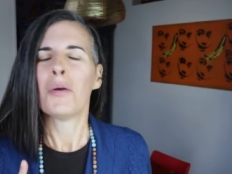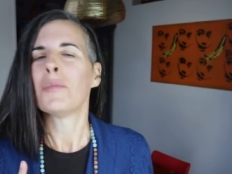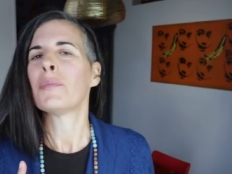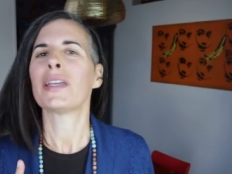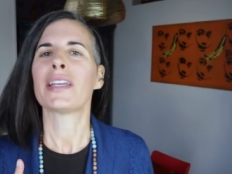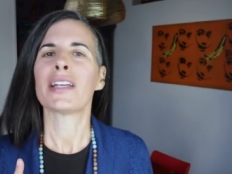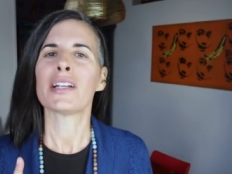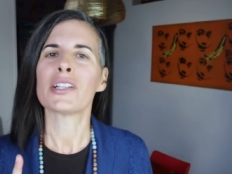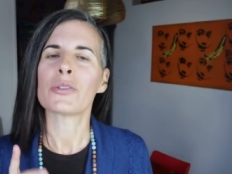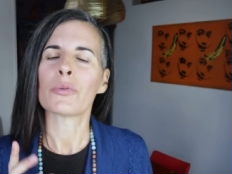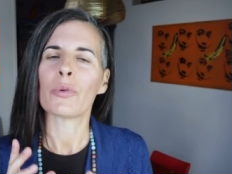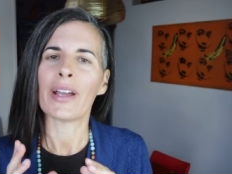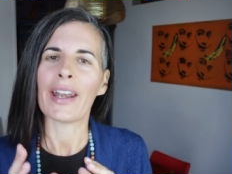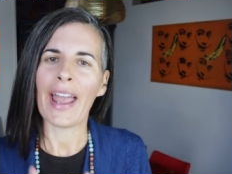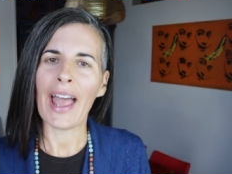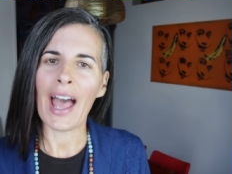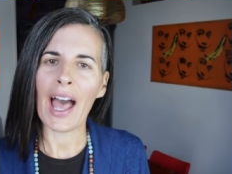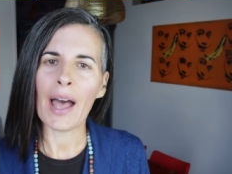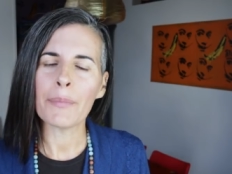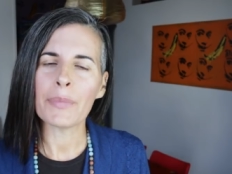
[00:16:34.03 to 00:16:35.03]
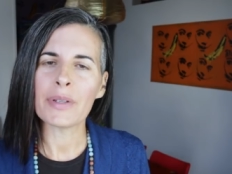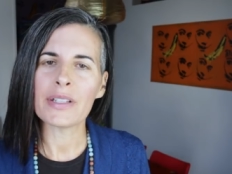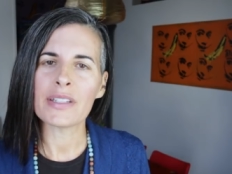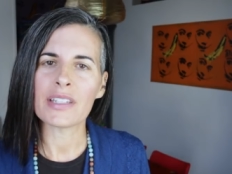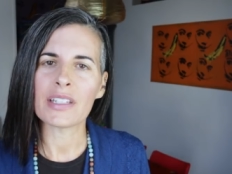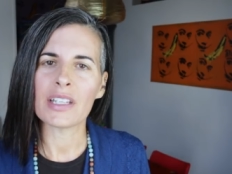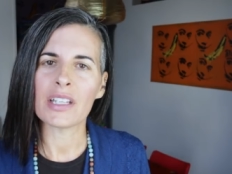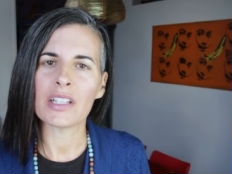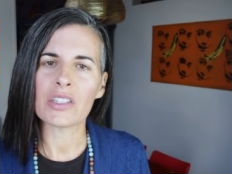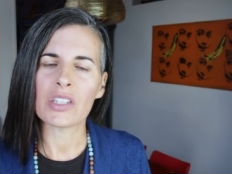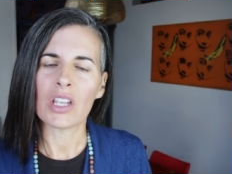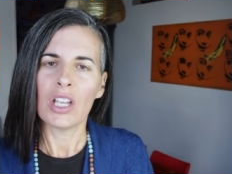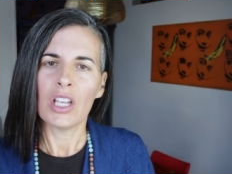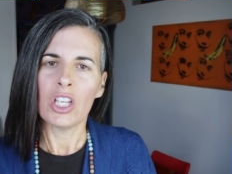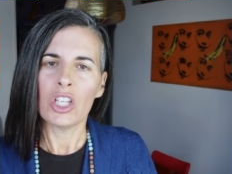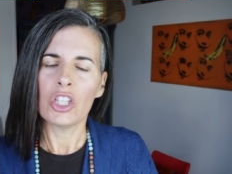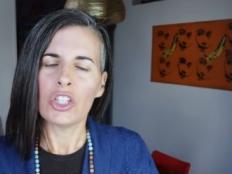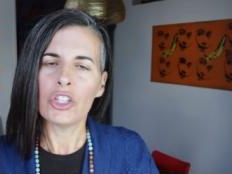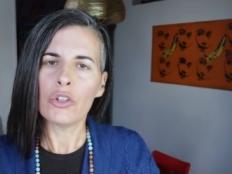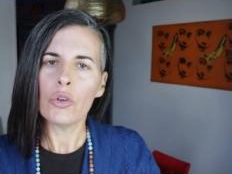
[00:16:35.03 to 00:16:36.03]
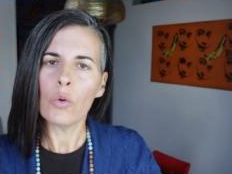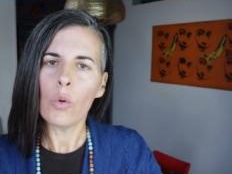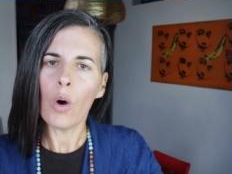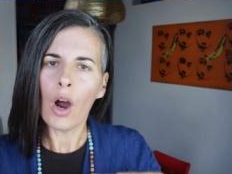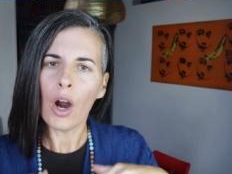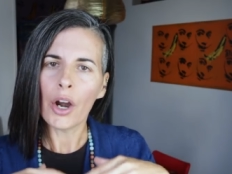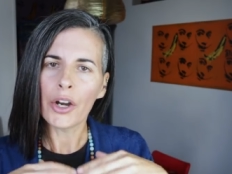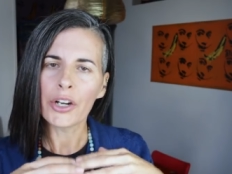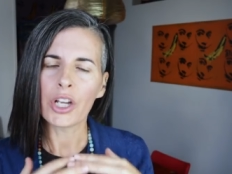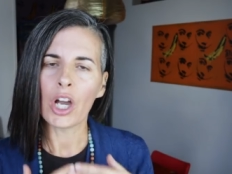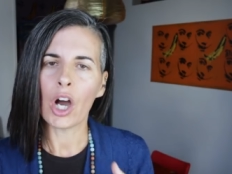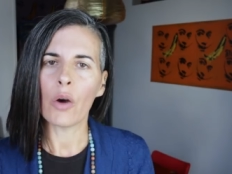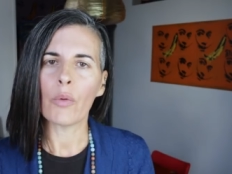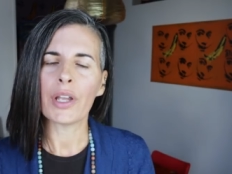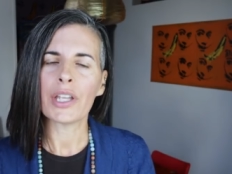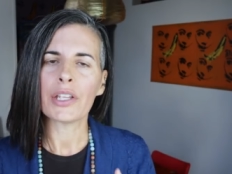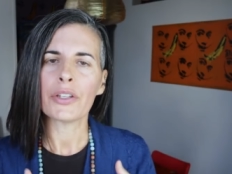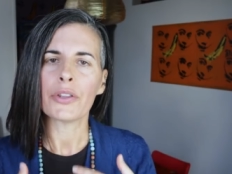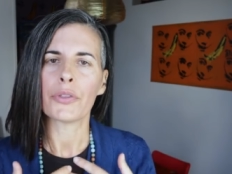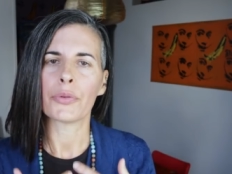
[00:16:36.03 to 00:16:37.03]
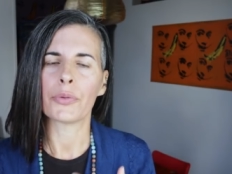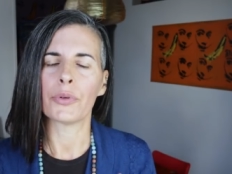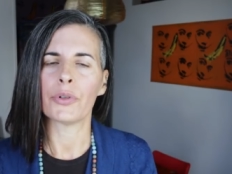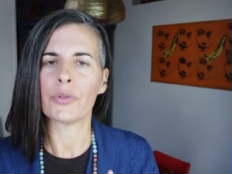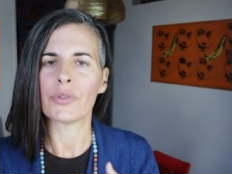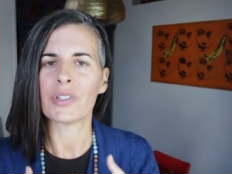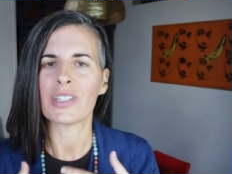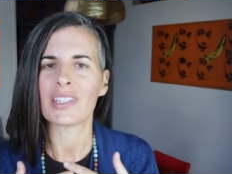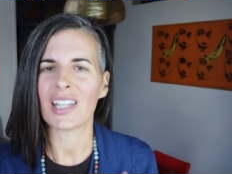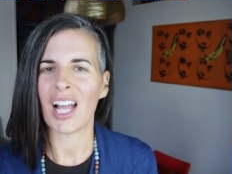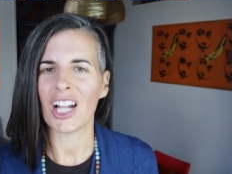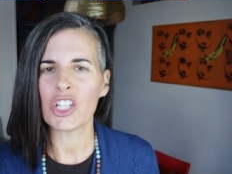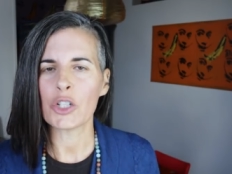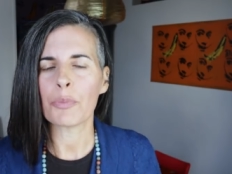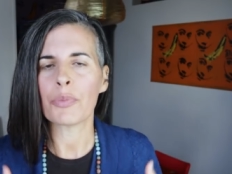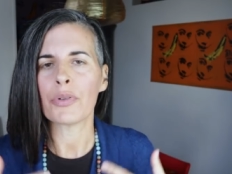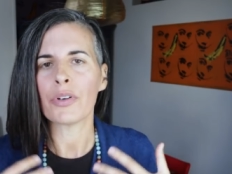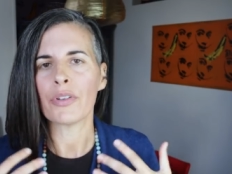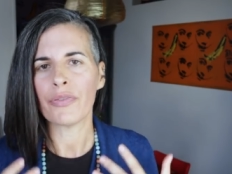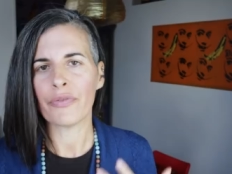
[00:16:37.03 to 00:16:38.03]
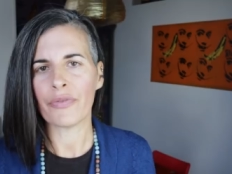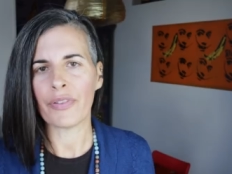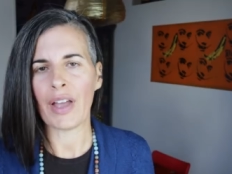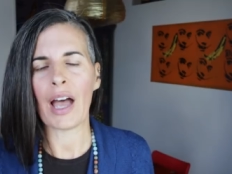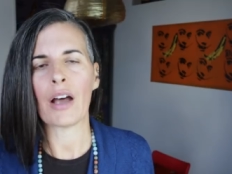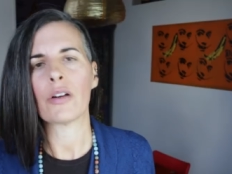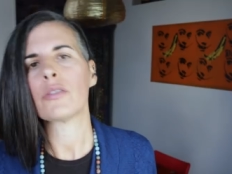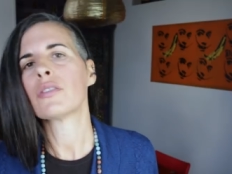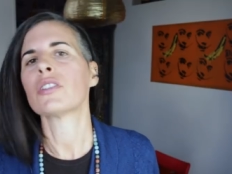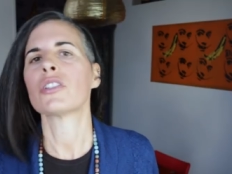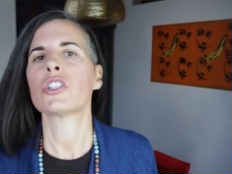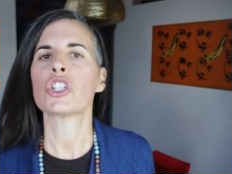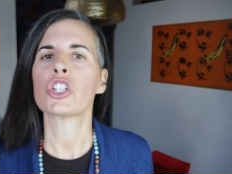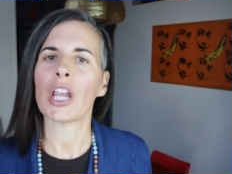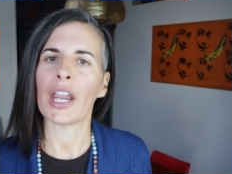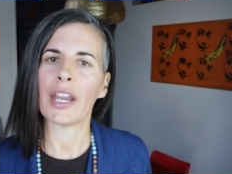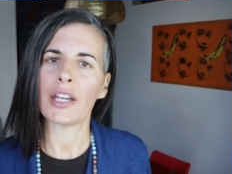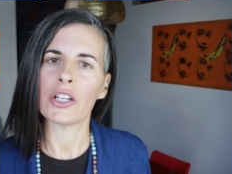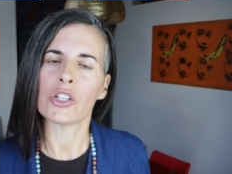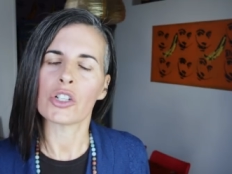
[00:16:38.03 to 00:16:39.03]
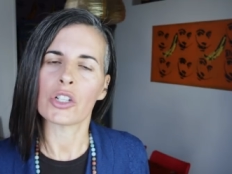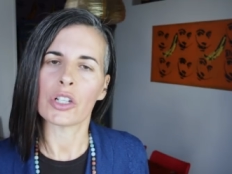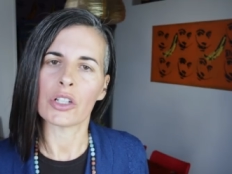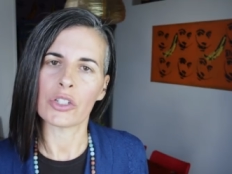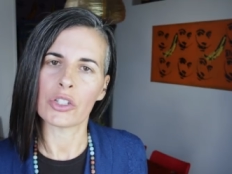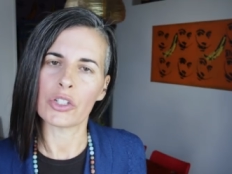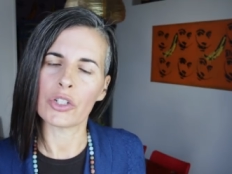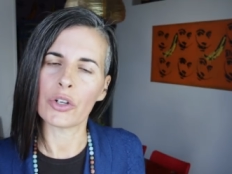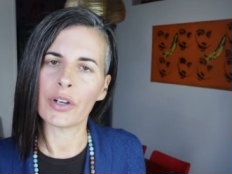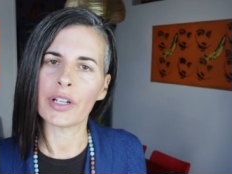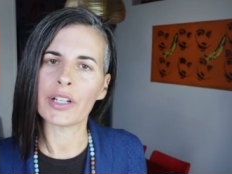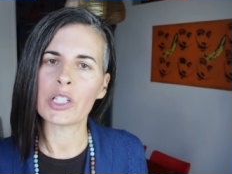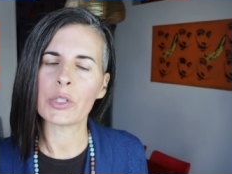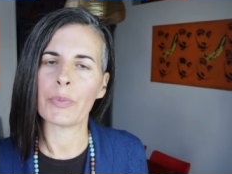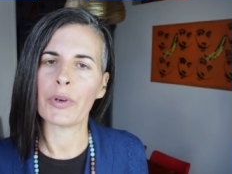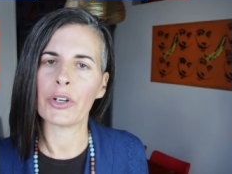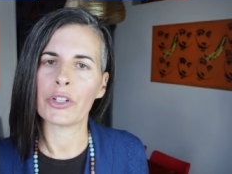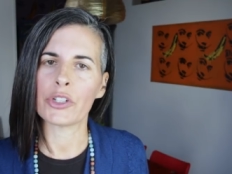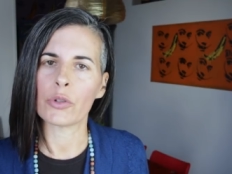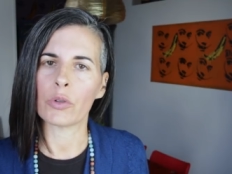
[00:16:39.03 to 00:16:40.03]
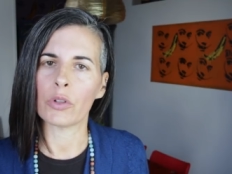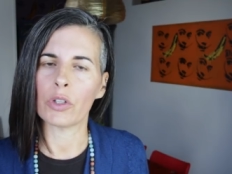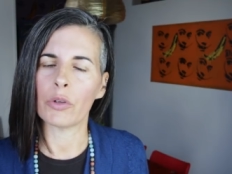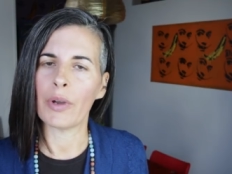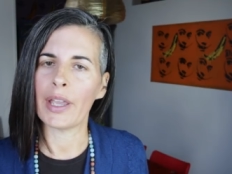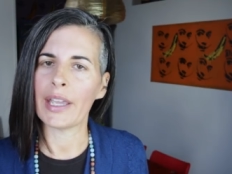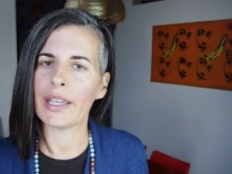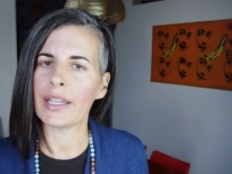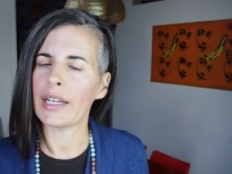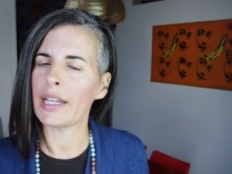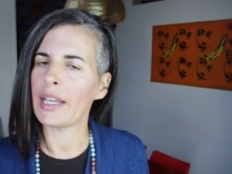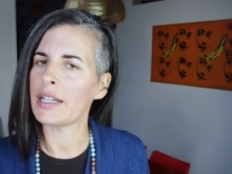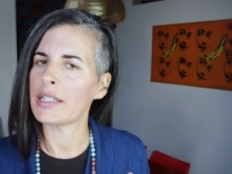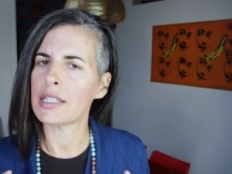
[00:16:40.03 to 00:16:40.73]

because what happens is you are going through such profound changes during a spiritual awakening.